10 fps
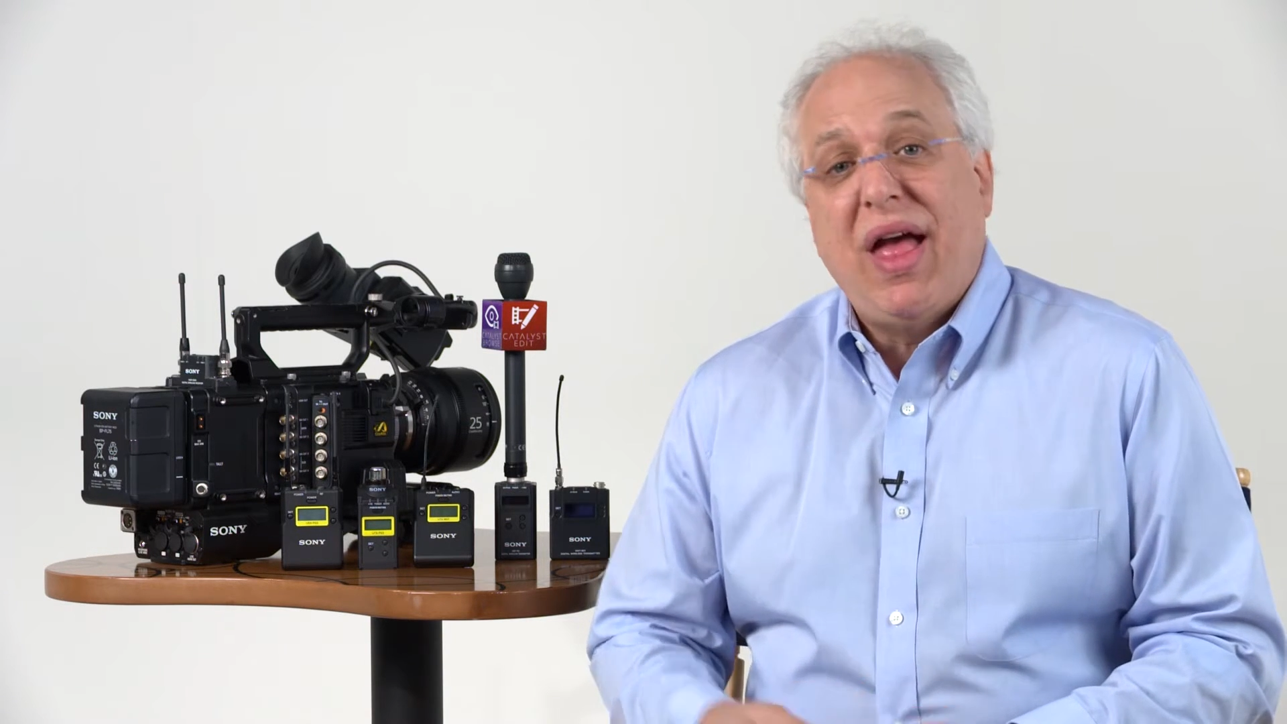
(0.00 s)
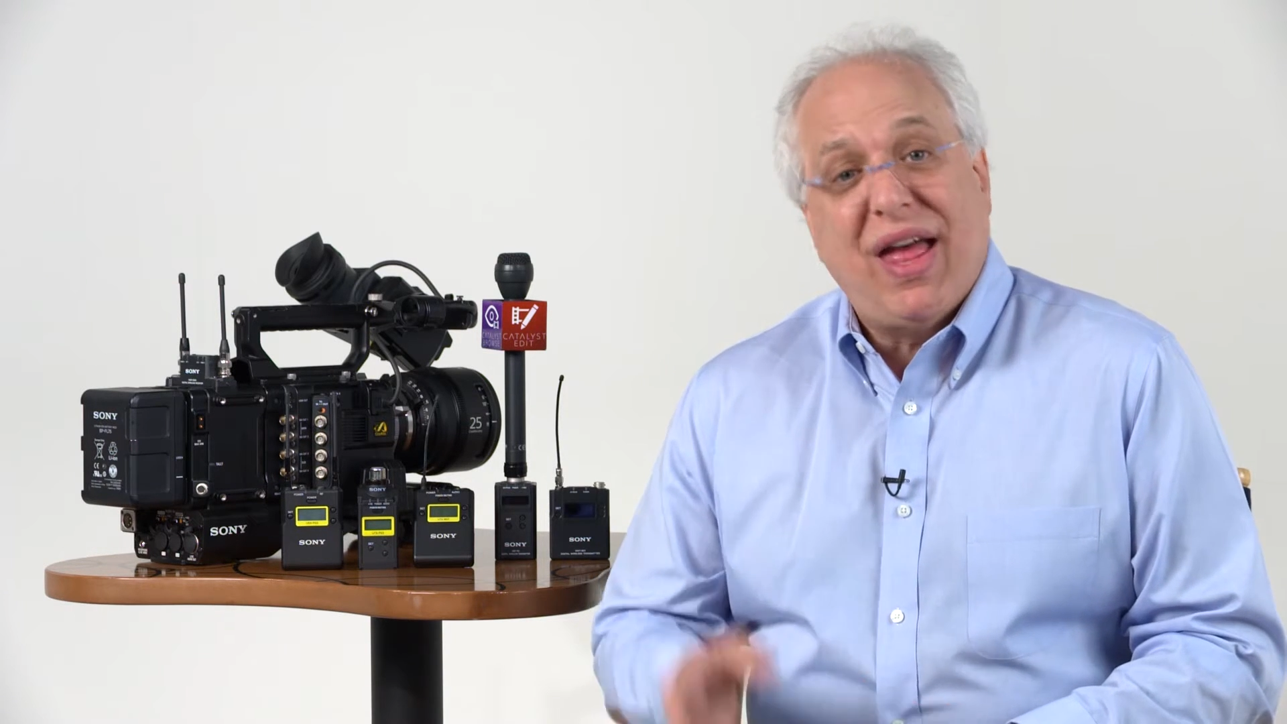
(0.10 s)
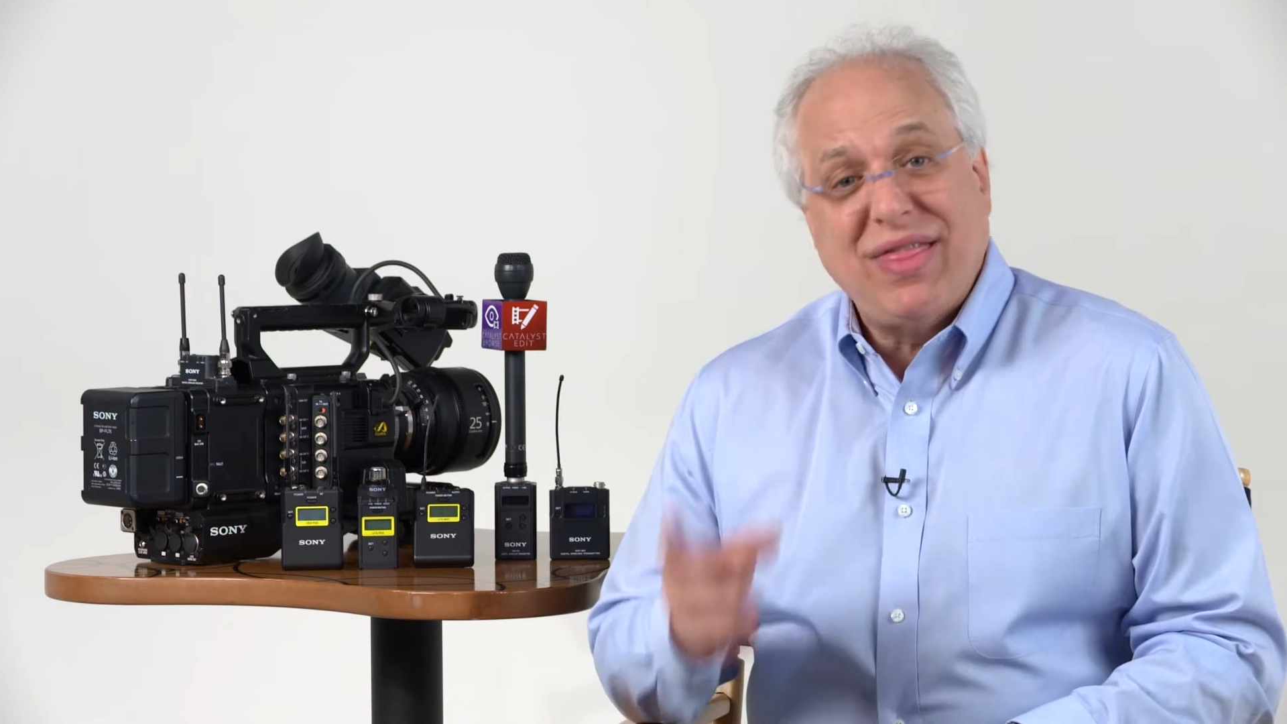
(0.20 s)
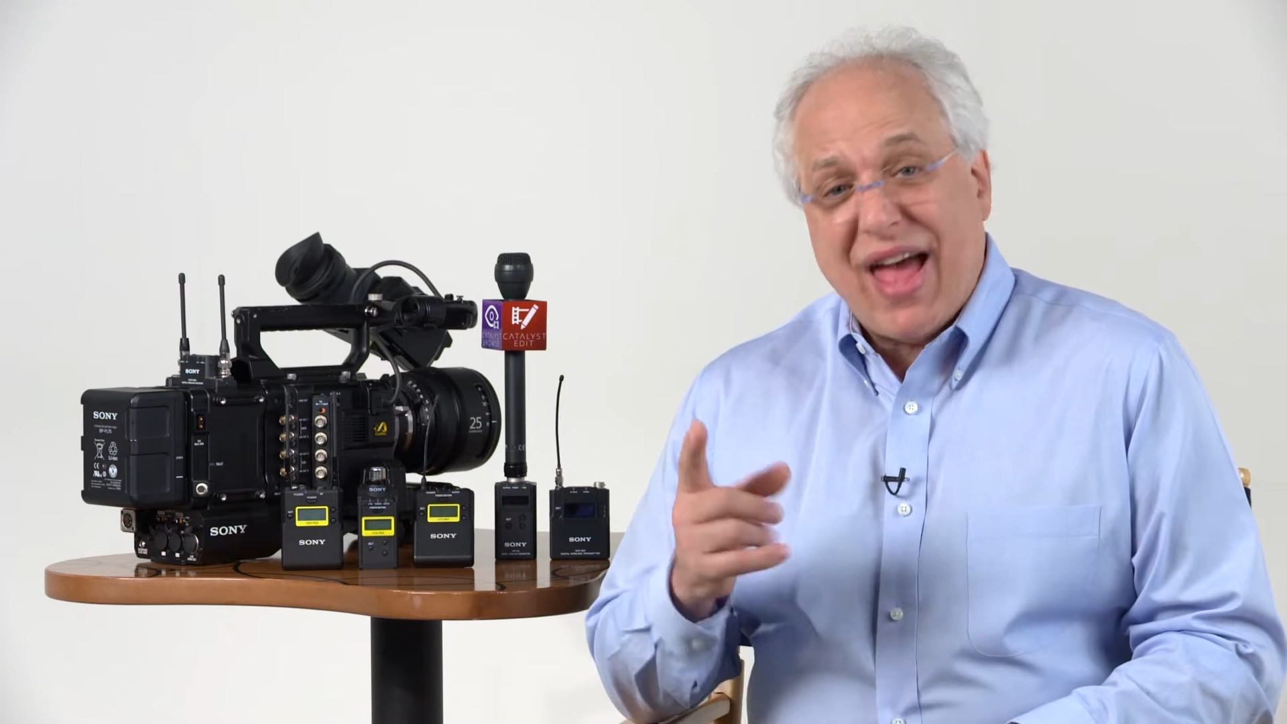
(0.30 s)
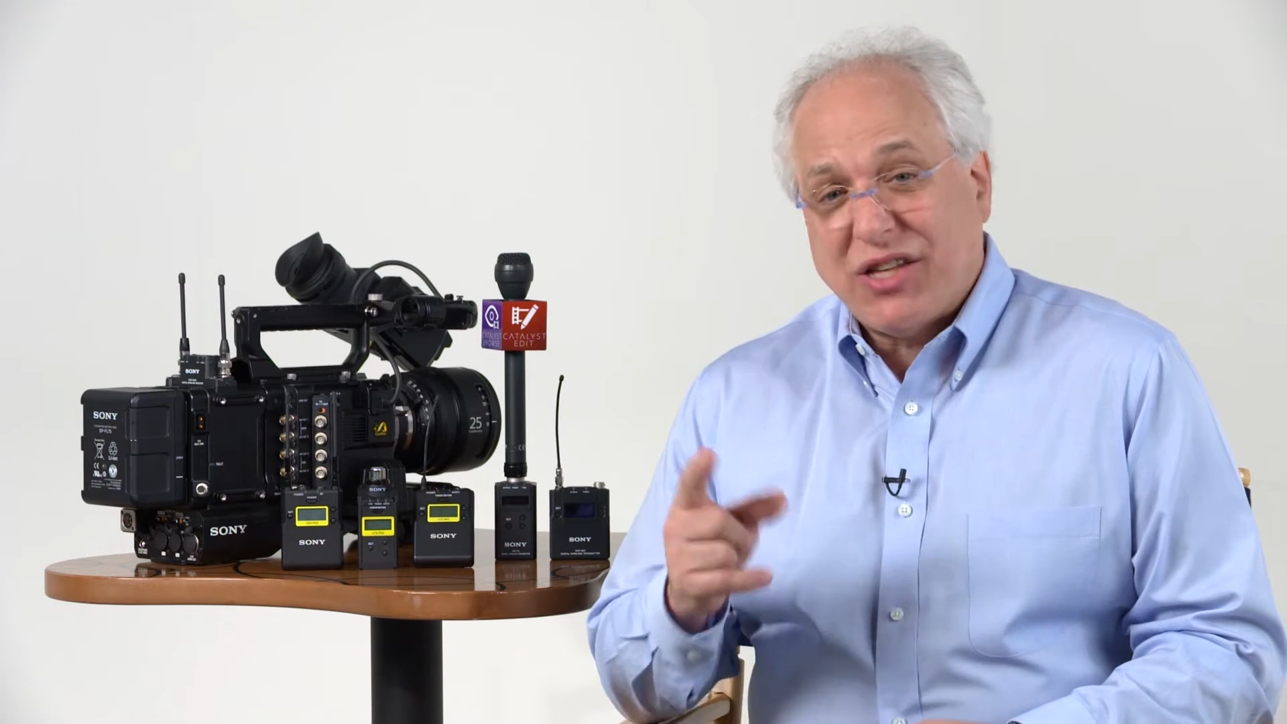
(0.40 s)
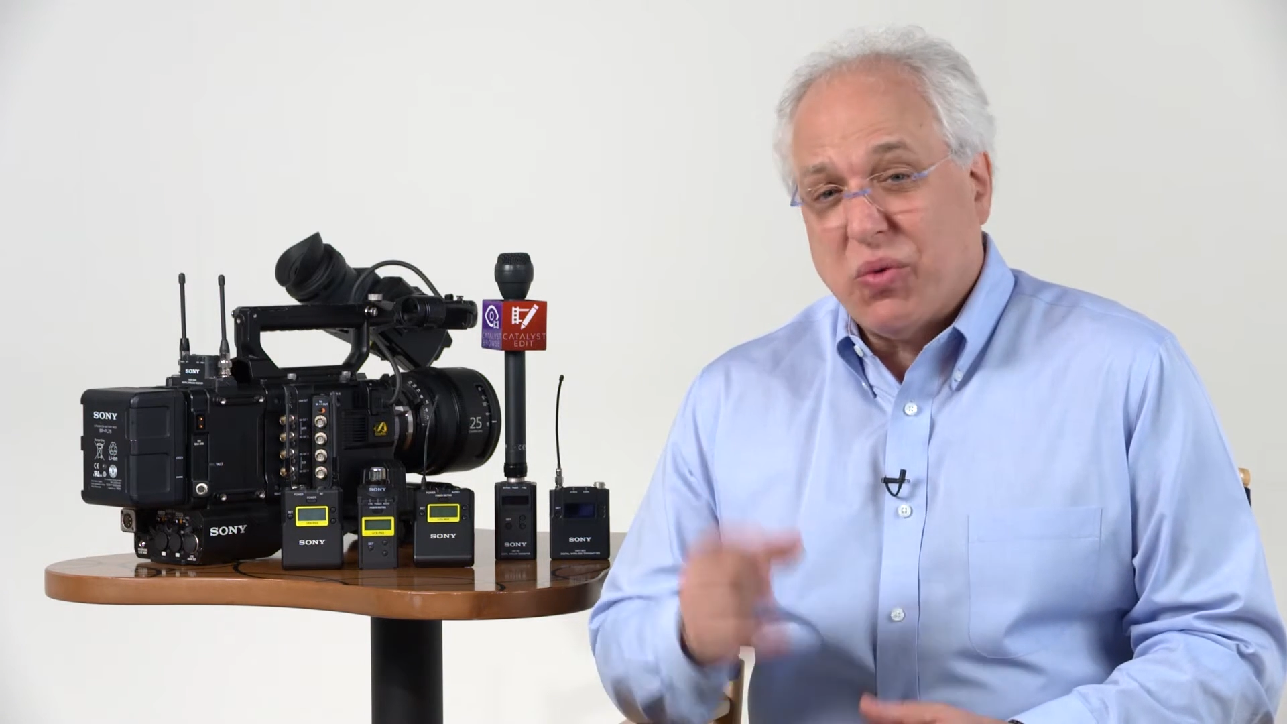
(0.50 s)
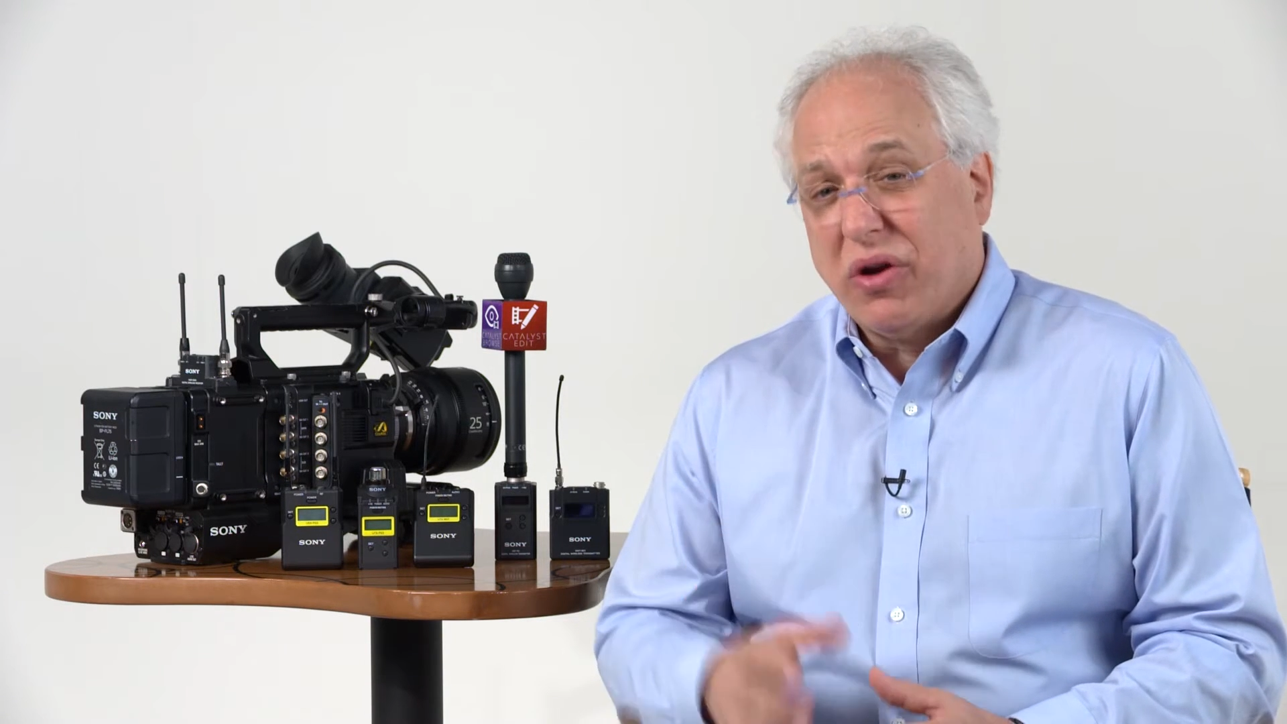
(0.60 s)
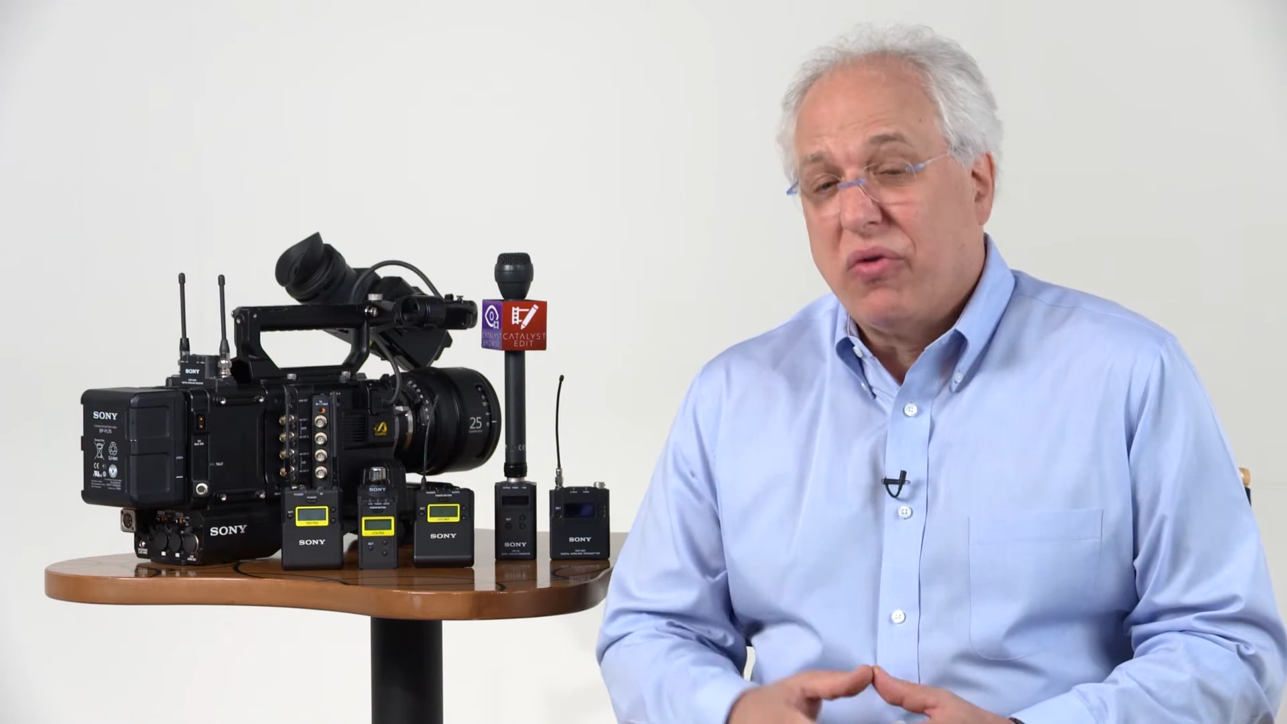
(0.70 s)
And that's what